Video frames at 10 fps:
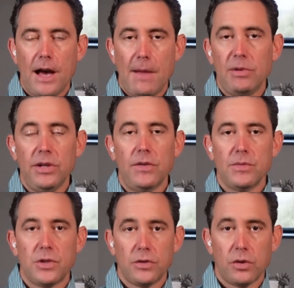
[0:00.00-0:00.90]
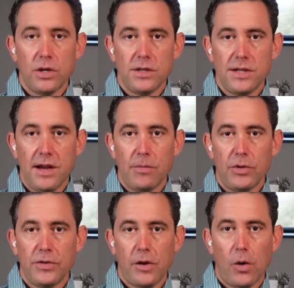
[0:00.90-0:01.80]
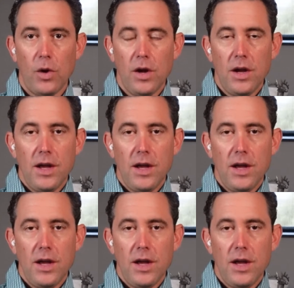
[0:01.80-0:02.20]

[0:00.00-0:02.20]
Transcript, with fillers: I believe I'm still totally disabled. So,